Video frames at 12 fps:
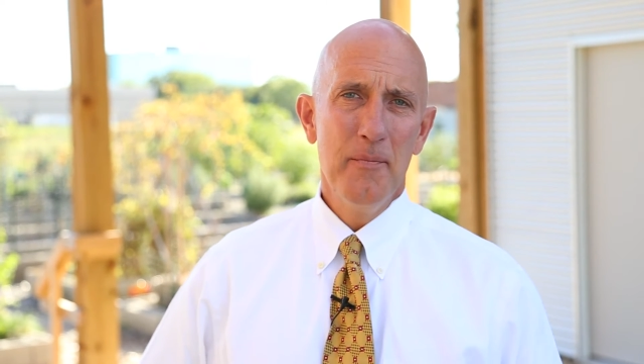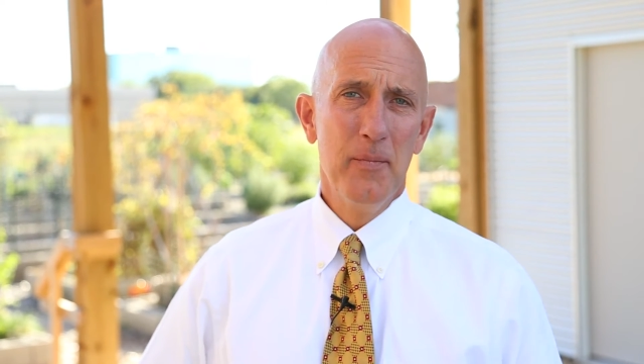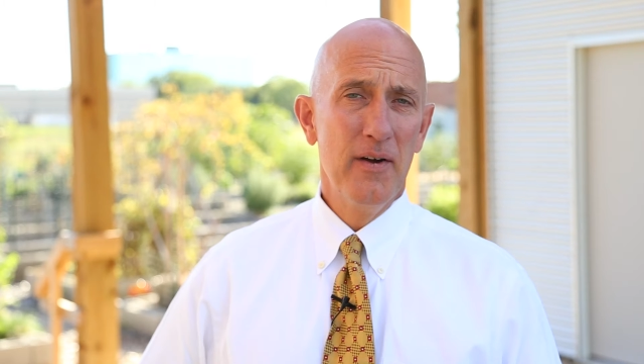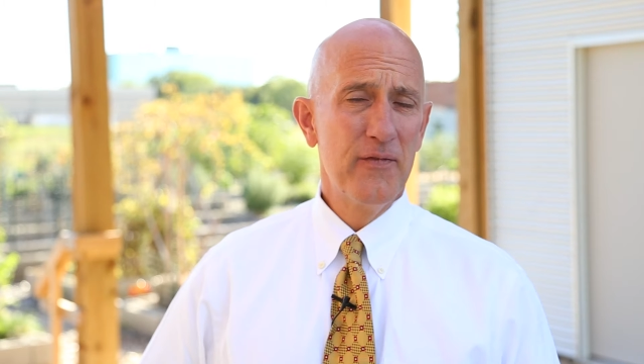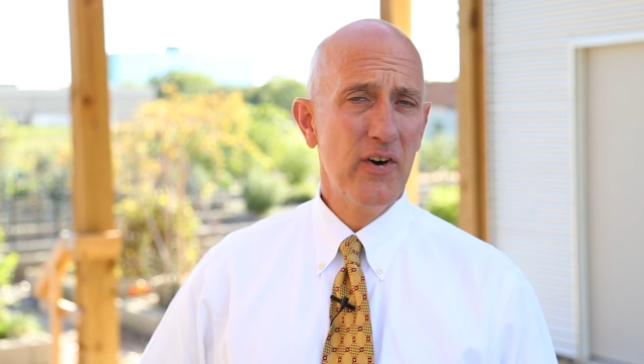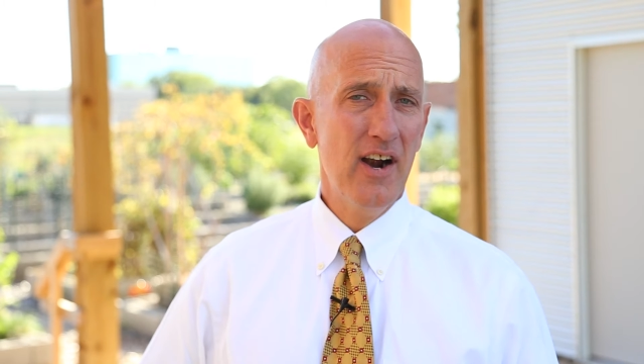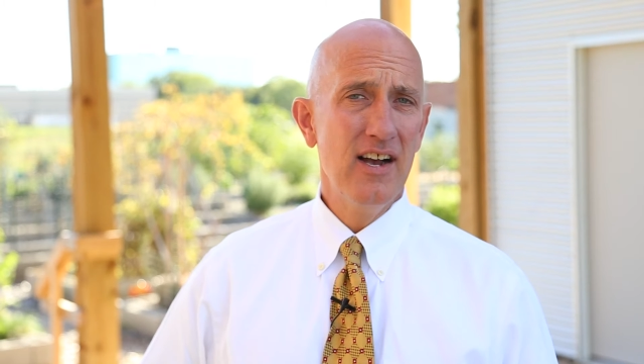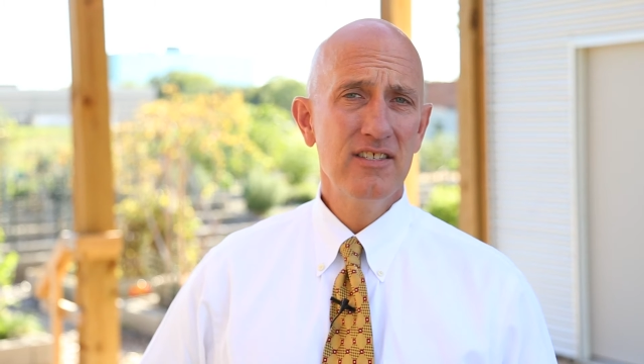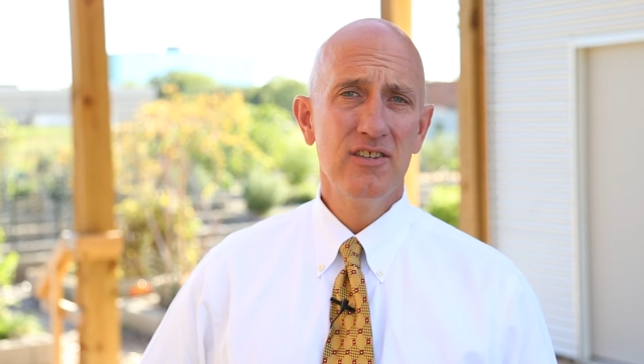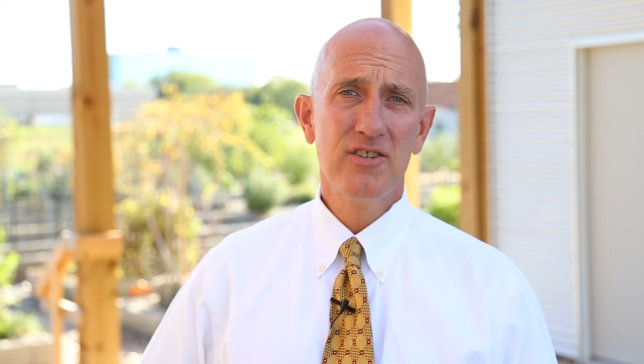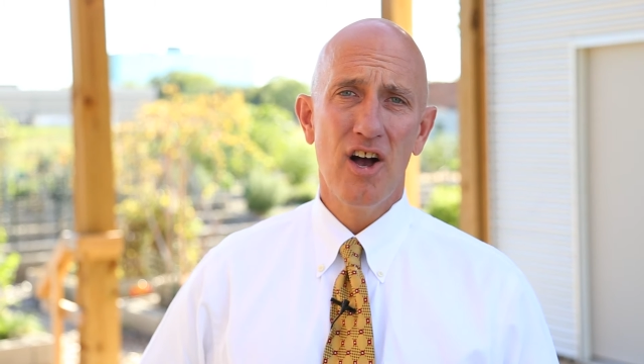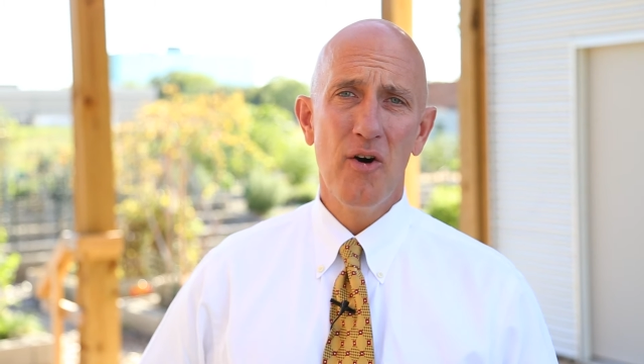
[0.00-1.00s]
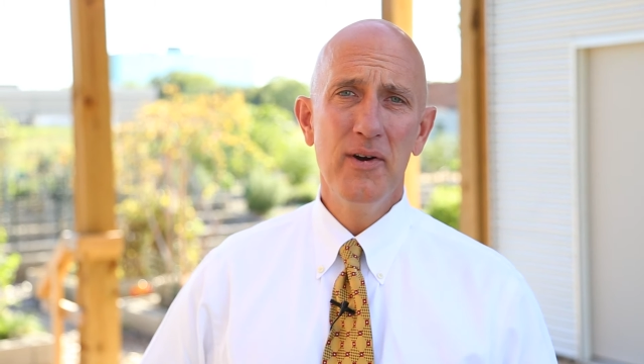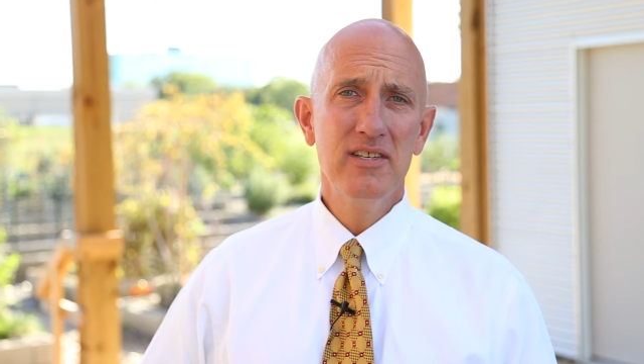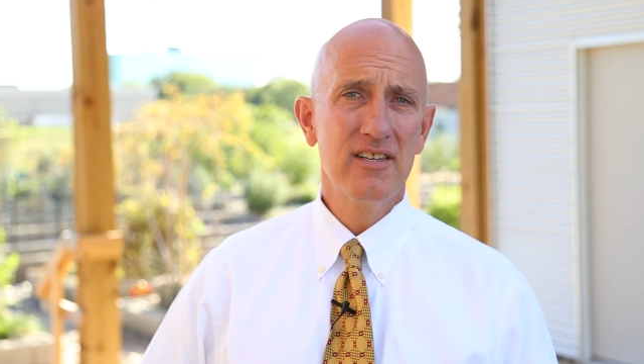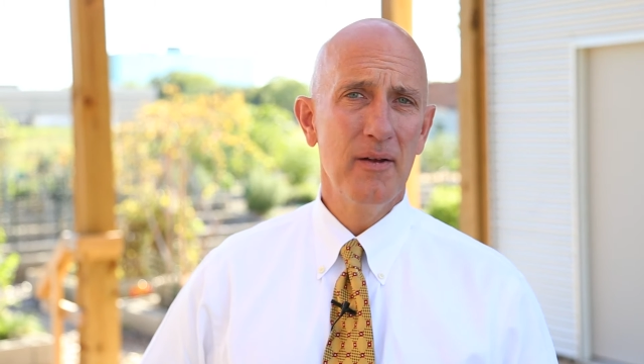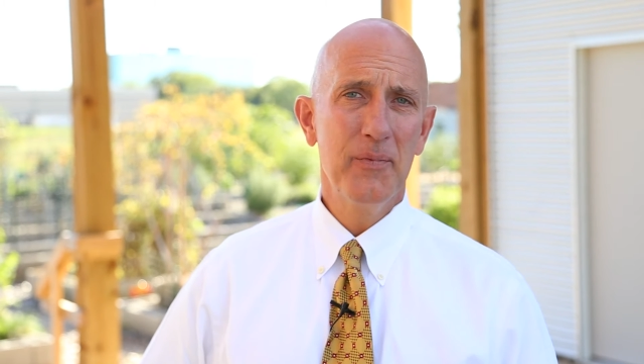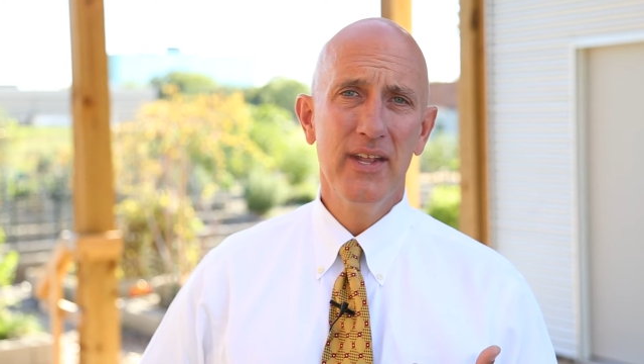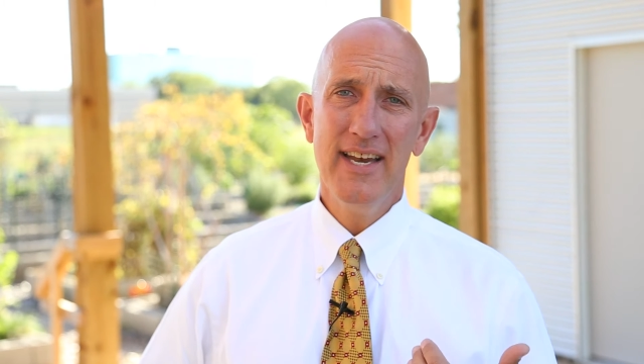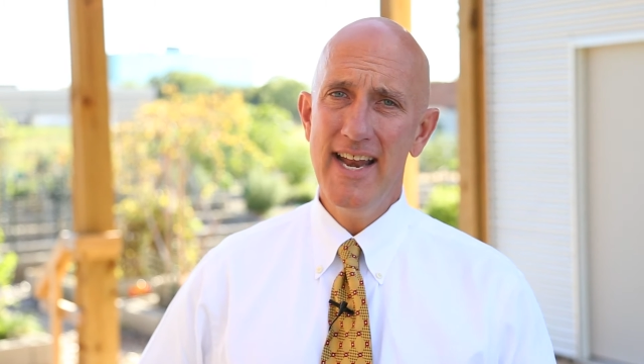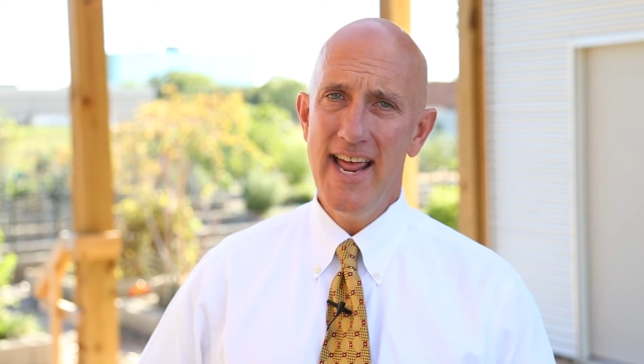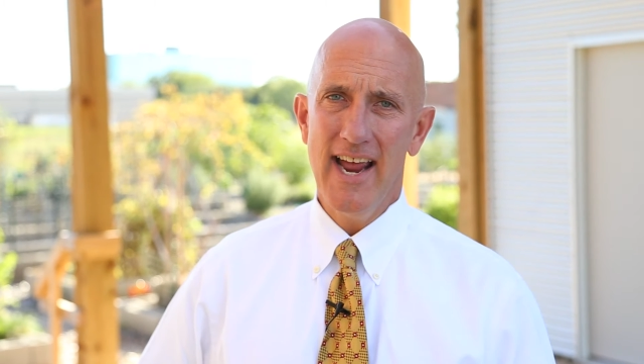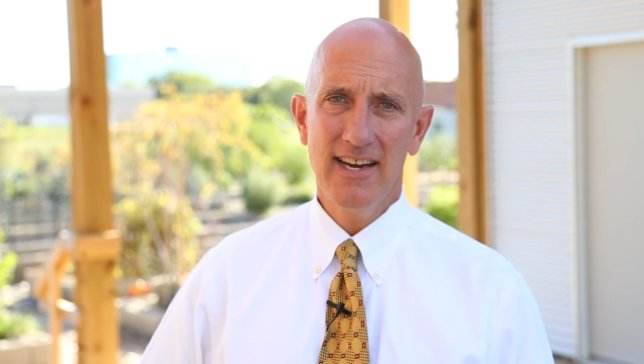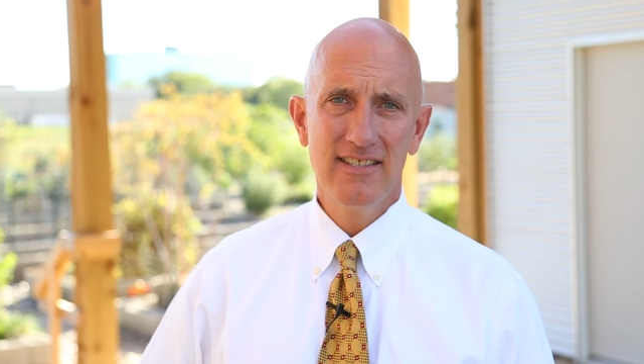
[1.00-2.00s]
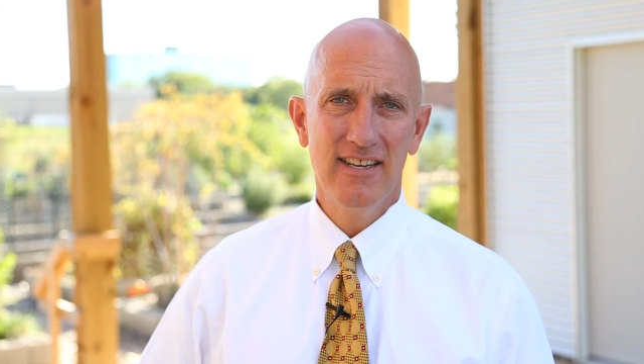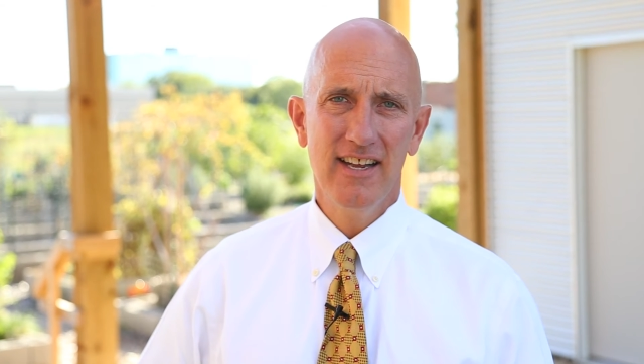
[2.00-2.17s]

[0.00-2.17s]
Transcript: But for us, there's always something next.